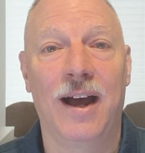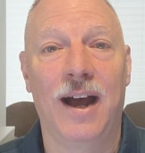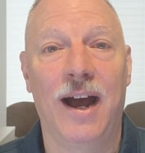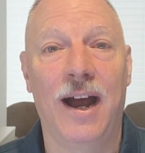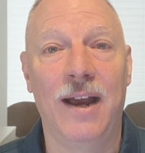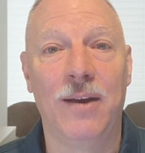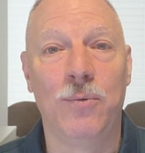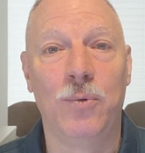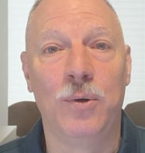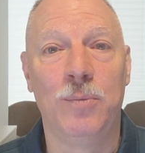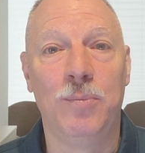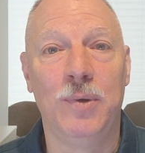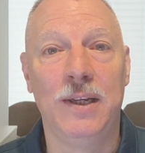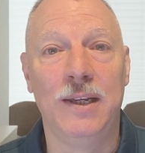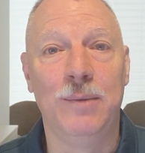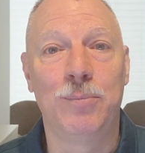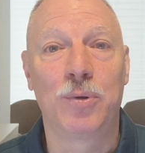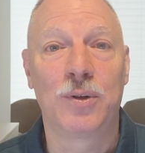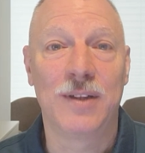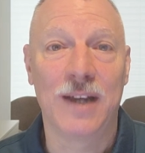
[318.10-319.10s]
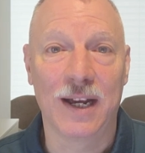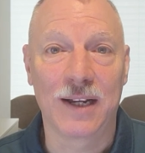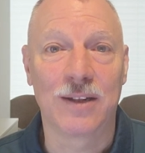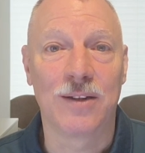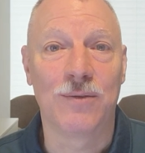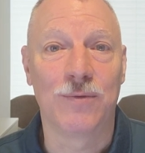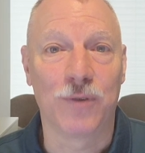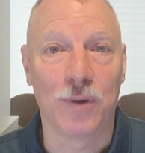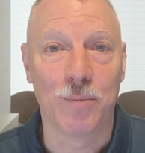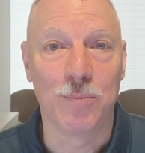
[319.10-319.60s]
I would be
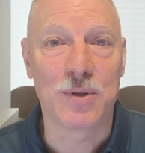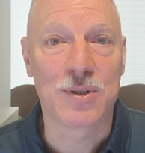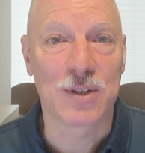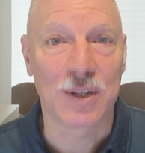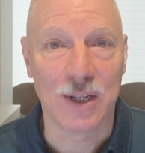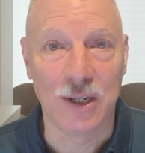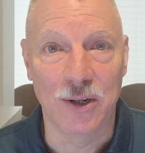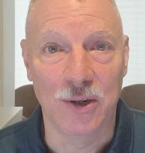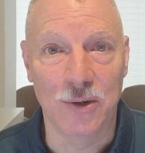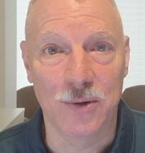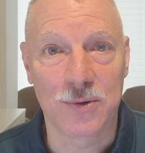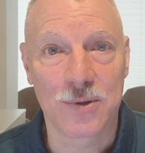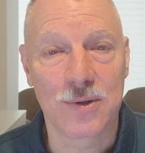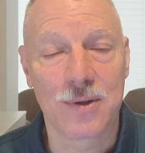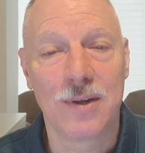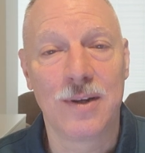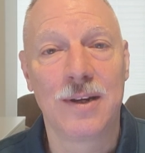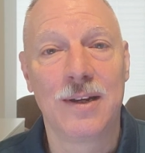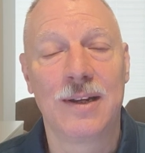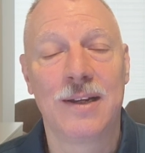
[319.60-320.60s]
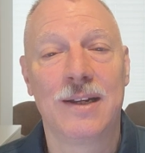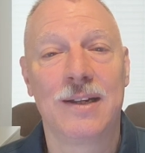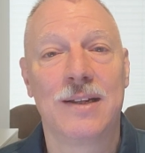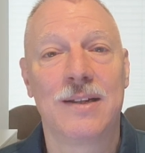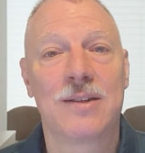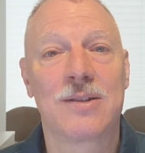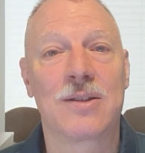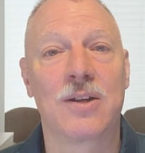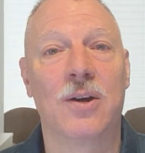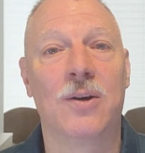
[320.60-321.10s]
protected from mosquitoes.
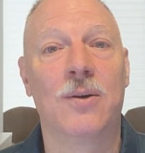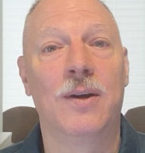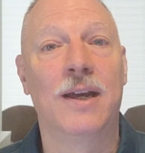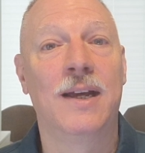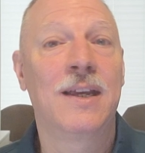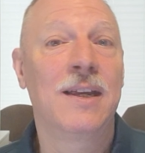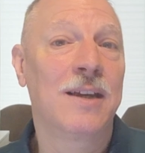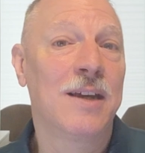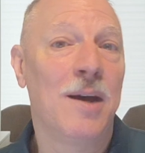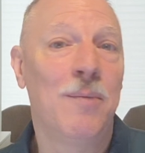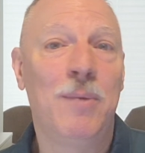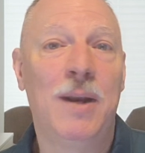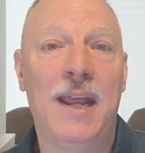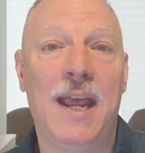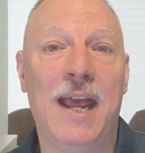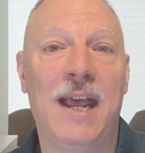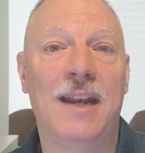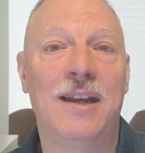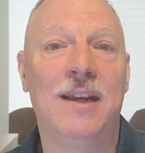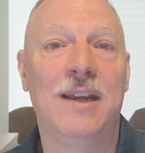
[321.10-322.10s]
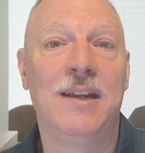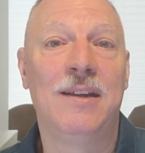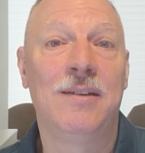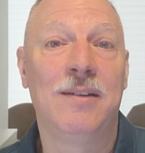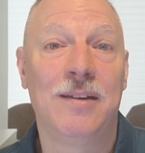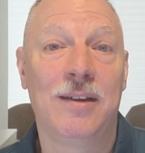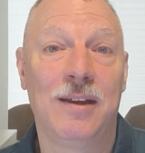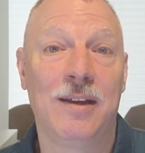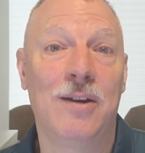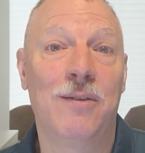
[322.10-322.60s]
So it can come in handy
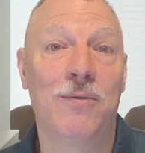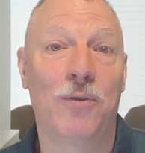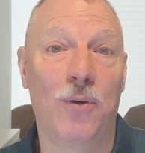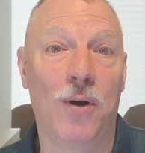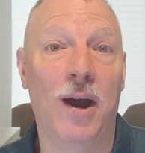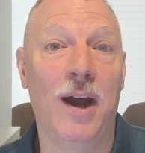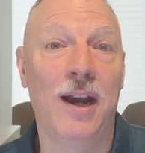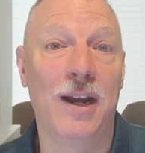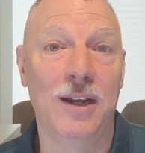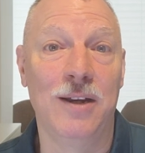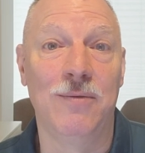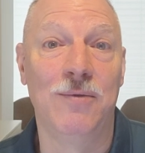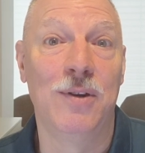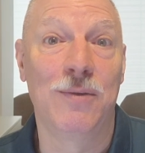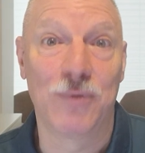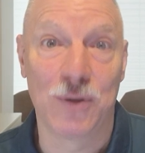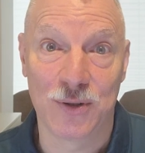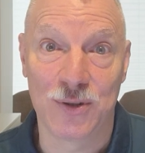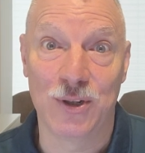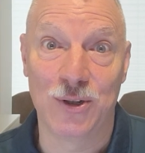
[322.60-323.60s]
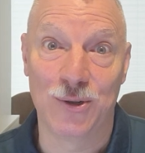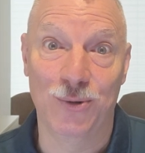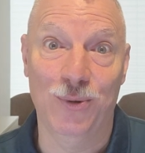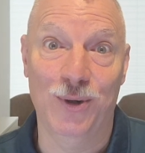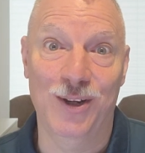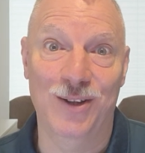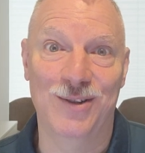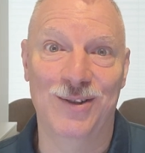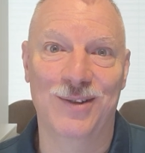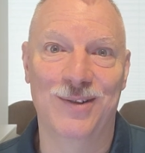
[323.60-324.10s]
in a variety of different
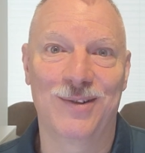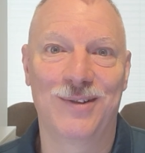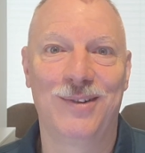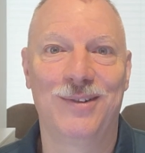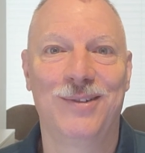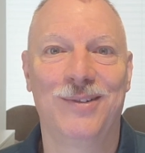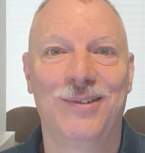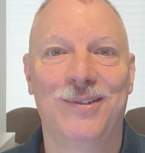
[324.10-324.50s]
situations.